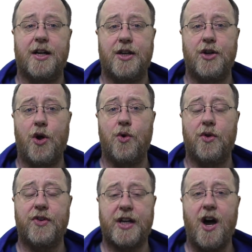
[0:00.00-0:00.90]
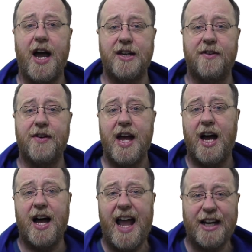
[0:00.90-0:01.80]
you know, the kind of
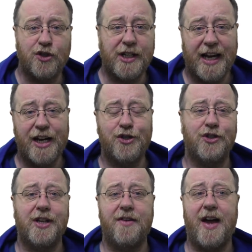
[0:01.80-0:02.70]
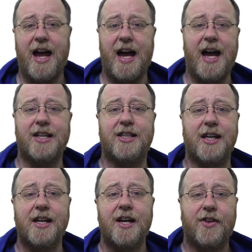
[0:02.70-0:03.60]
education they've had,
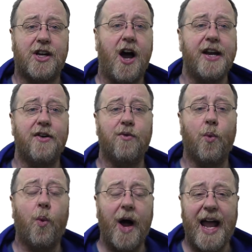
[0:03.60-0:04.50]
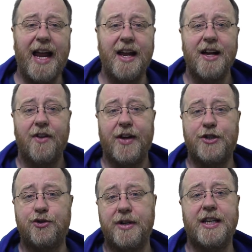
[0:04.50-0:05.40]
the kind of way
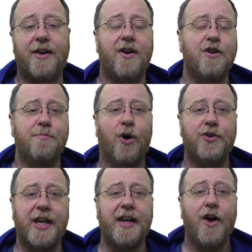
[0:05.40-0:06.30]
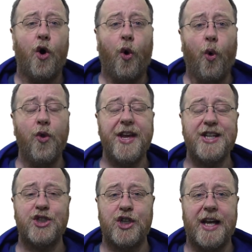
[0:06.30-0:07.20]
they treat their own body. All
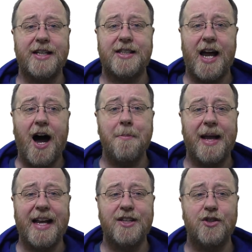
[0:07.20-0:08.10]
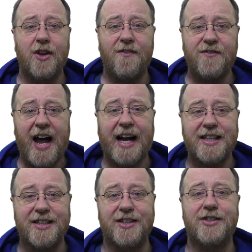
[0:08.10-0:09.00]
these things come into the
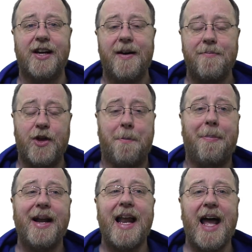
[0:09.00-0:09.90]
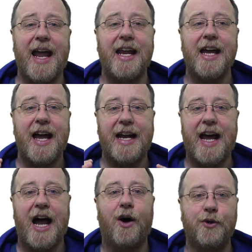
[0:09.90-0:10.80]
factors that play
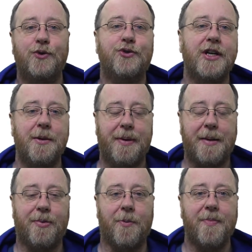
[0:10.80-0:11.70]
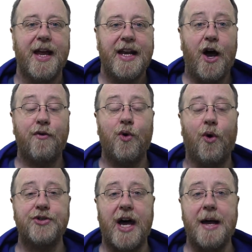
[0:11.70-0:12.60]
in how you treat people. Now, of
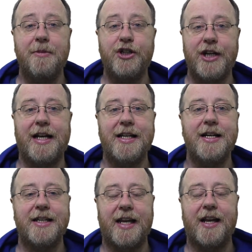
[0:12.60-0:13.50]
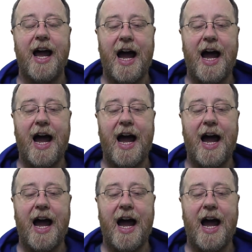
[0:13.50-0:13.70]
course, a machine learning